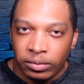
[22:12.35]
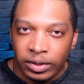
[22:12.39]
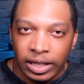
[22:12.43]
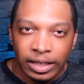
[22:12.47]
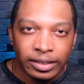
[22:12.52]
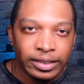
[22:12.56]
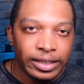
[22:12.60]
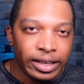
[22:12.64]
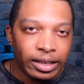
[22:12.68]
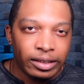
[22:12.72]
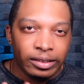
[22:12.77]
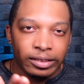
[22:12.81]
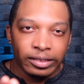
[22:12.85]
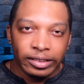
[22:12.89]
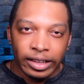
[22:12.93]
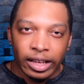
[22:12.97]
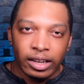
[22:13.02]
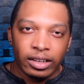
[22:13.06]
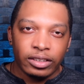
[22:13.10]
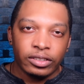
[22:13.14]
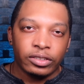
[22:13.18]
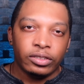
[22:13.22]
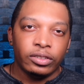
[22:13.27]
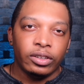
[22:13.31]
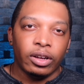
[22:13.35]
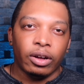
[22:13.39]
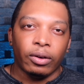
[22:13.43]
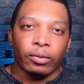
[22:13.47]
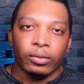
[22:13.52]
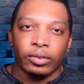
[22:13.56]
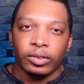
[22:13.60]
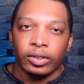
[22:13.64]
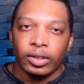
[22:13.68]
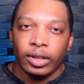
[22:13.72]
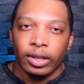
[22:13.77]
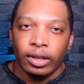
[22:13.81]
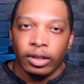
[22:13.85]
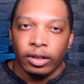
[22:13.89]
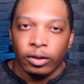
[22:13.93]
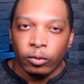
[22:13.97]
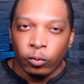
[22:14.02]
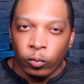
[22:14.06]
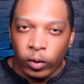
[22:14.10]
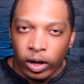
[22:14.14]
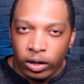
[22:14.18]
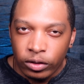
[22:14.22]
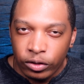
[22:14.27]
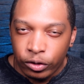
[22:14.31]
Again, let us know,
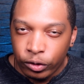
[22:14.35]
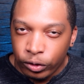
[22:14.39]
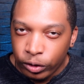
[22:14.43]
what do